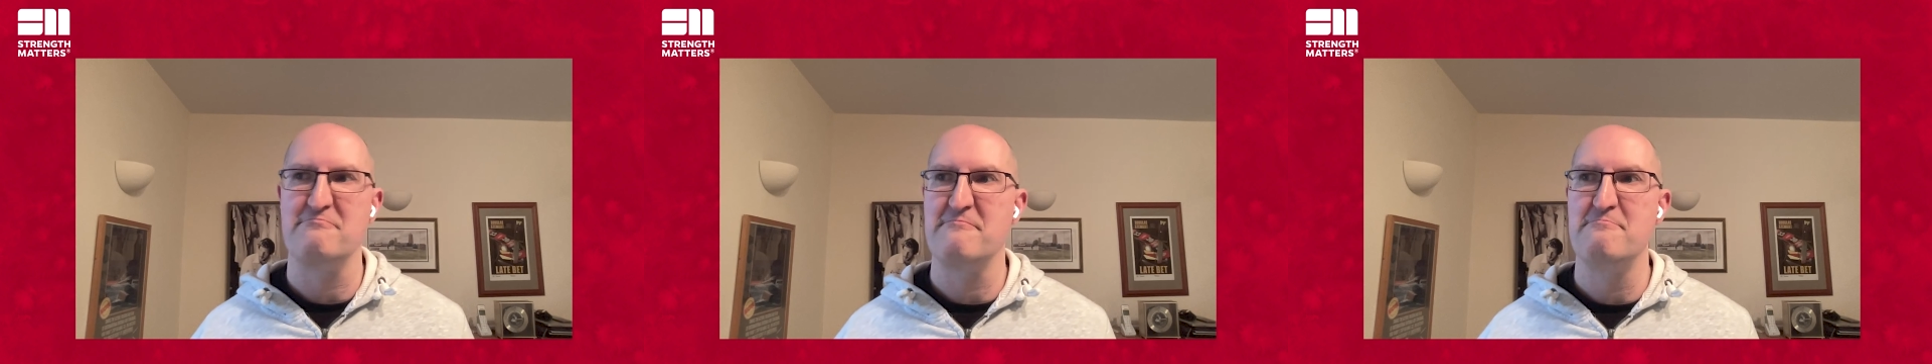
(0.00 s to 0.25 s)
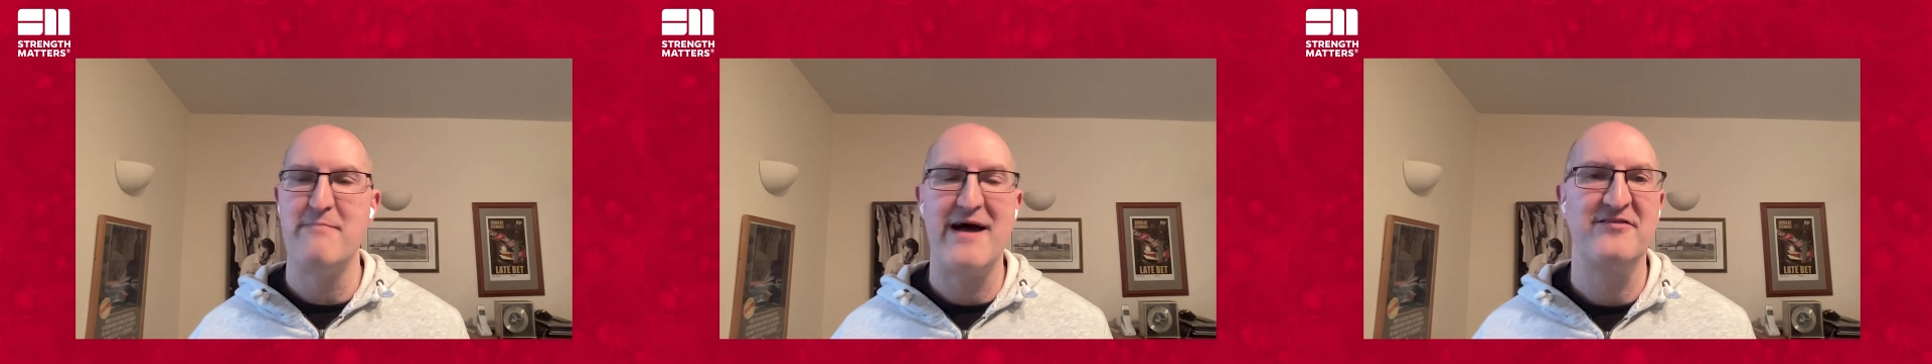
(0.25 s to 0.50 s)

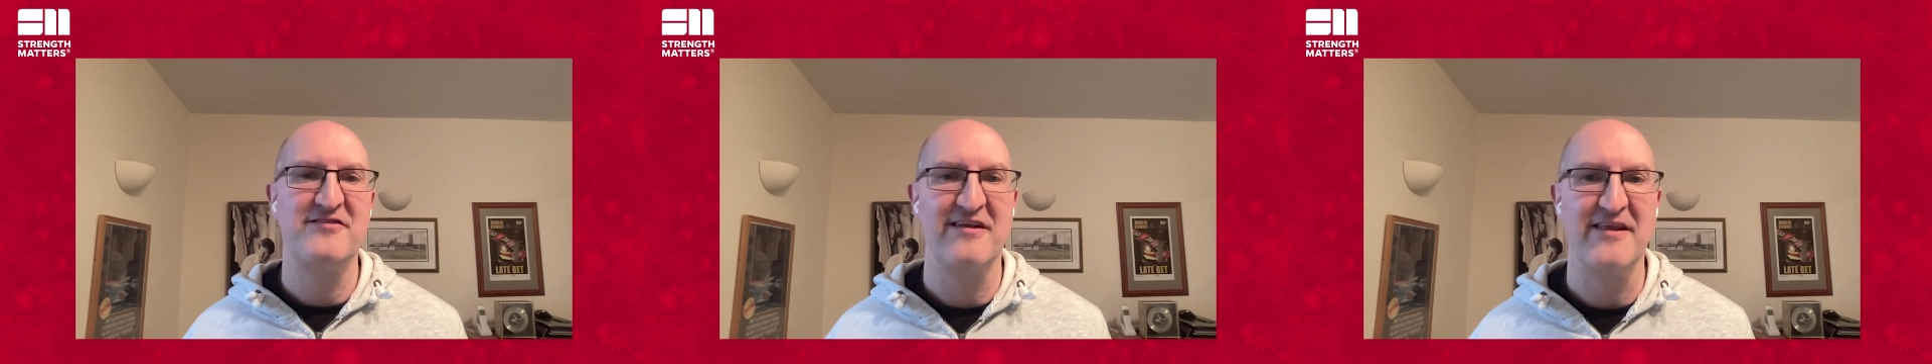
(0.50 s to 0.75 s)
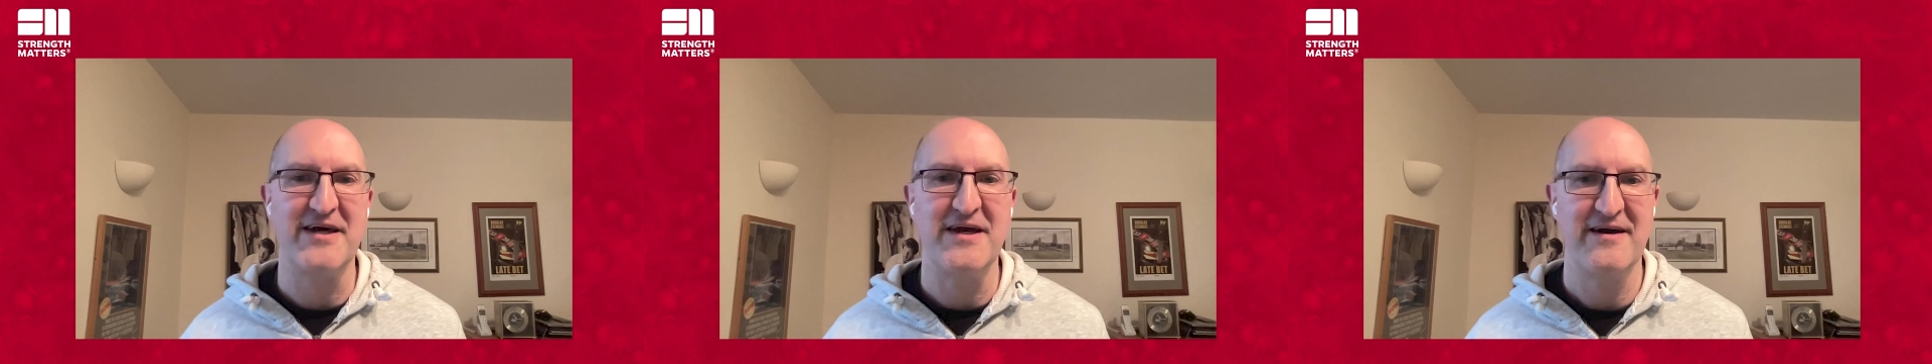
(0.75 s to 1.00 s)

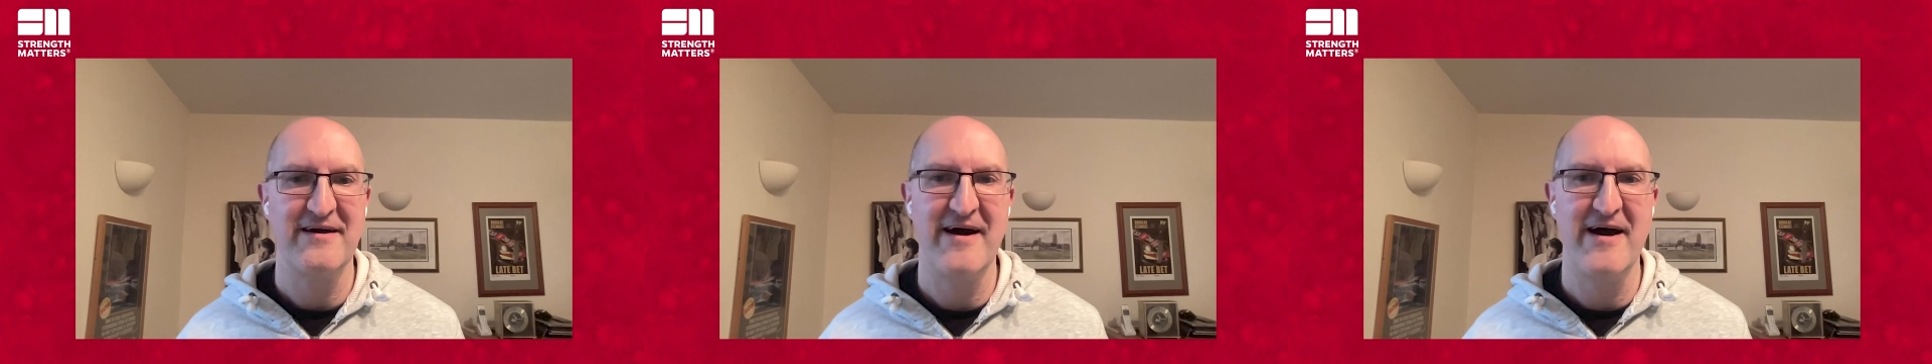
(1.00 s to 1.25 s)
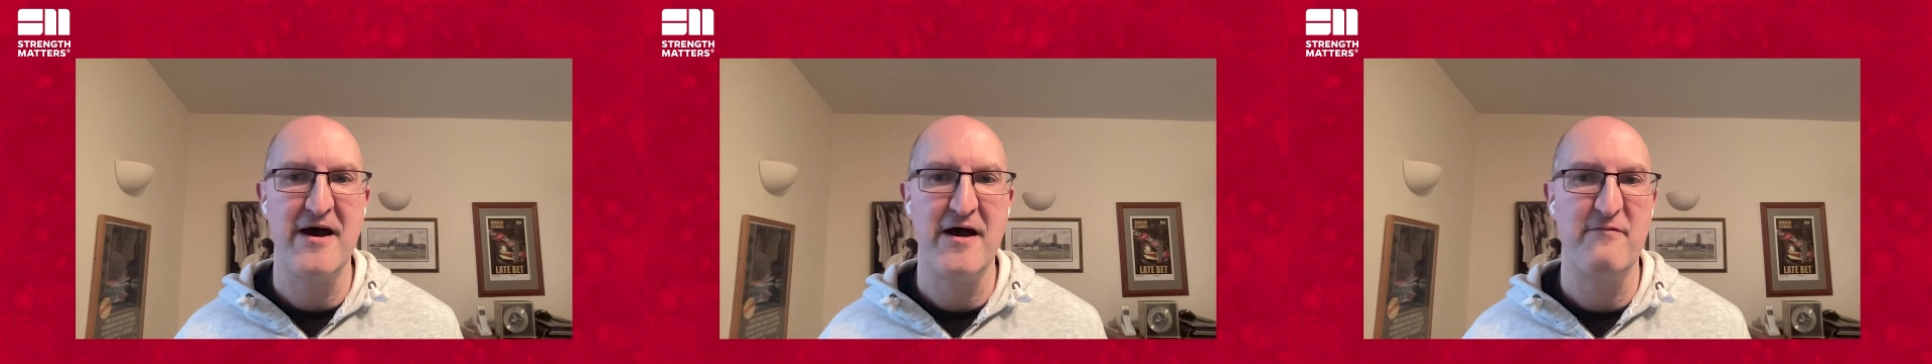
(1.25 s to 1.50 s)
mentally
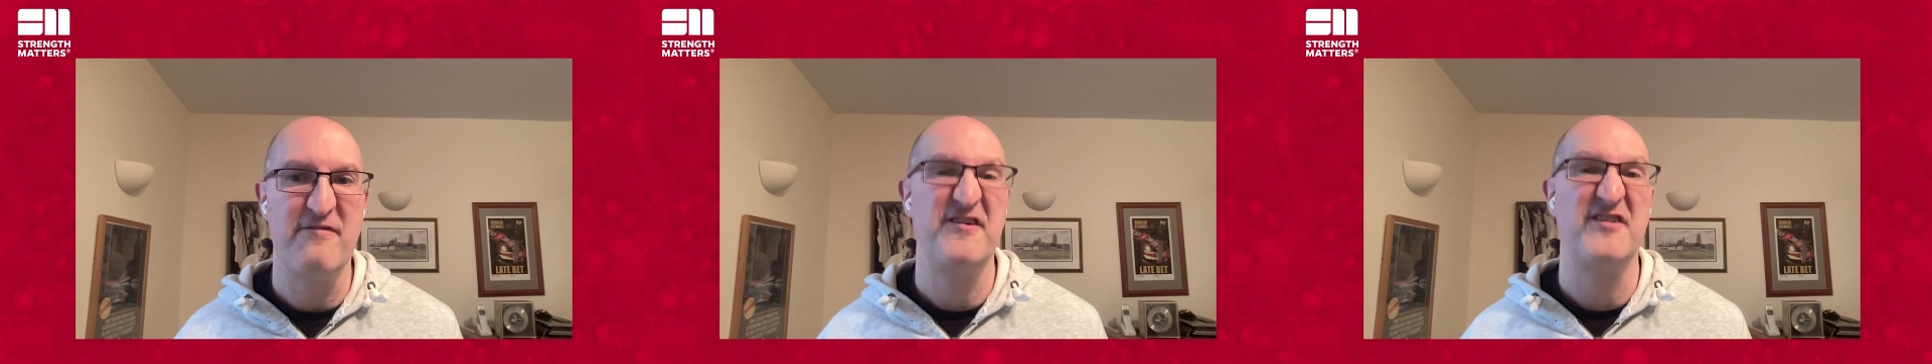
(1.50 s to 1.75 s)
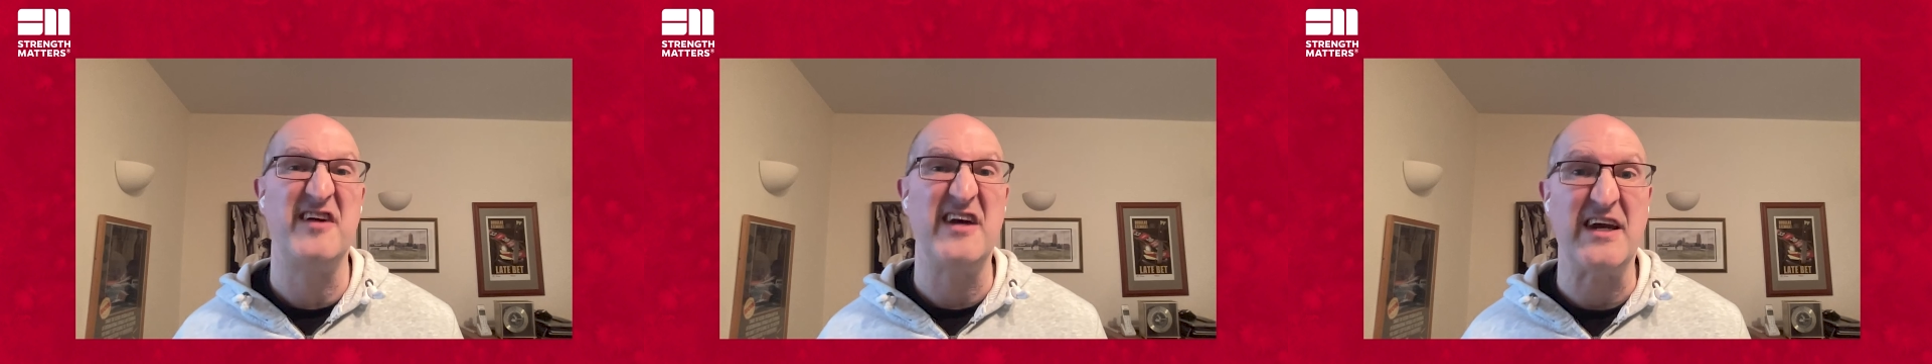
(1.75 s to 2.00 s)
uh,
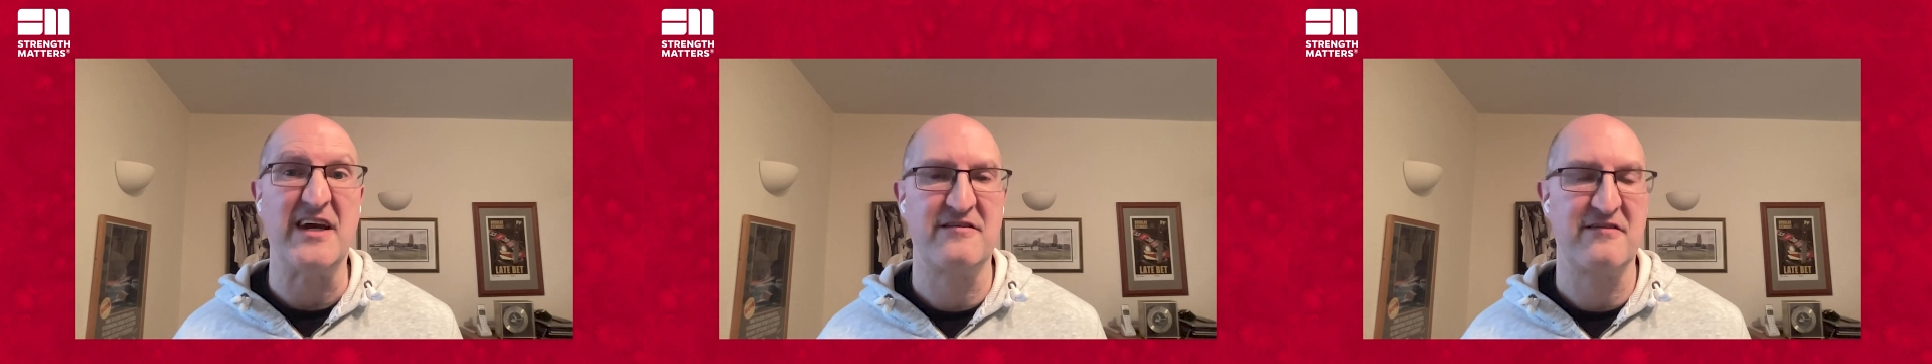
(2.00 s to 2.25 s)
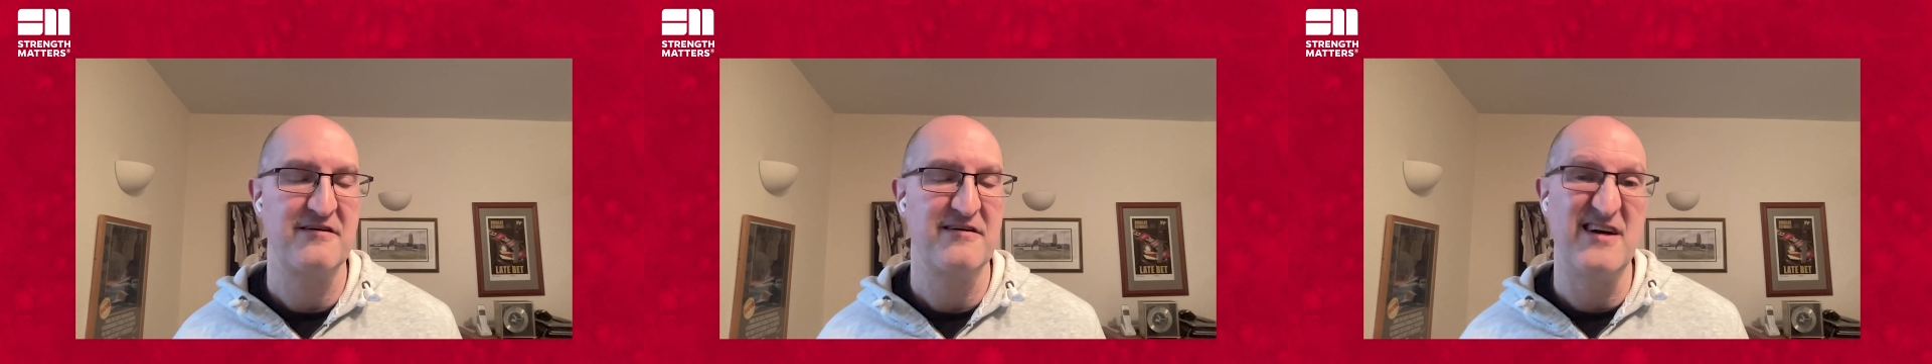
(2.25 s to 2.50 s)
fatigued,